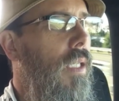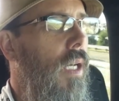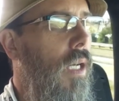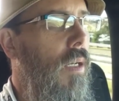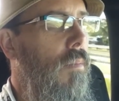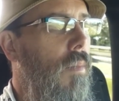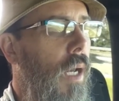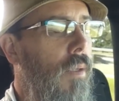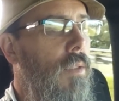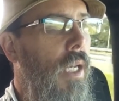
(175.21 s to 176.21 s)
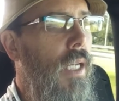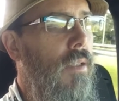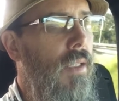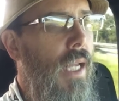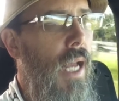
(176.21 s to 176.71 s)
Um, I was hanging
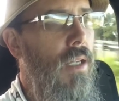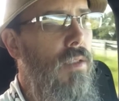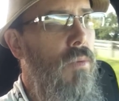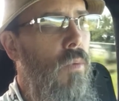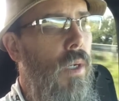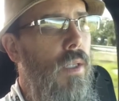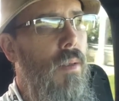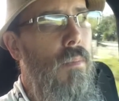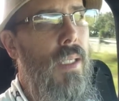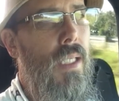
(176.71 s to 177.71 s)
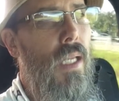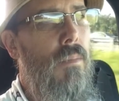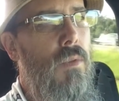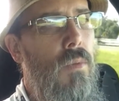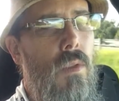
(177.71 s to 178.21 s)
around the house. One of the
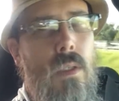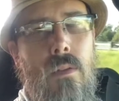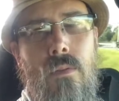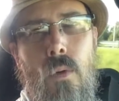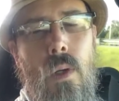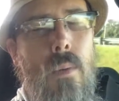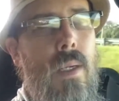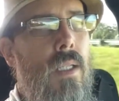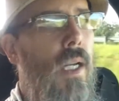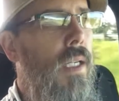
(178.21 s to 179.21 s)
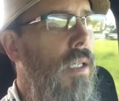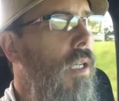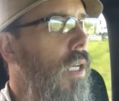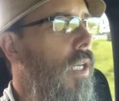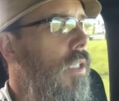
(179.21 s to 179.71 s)
BDMs was looking for a recliner,
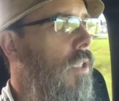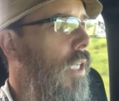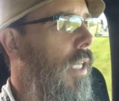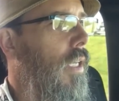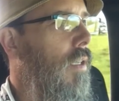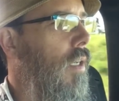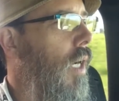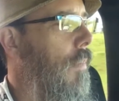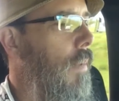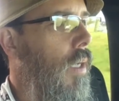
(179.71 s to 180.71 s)
so I'd hit her up.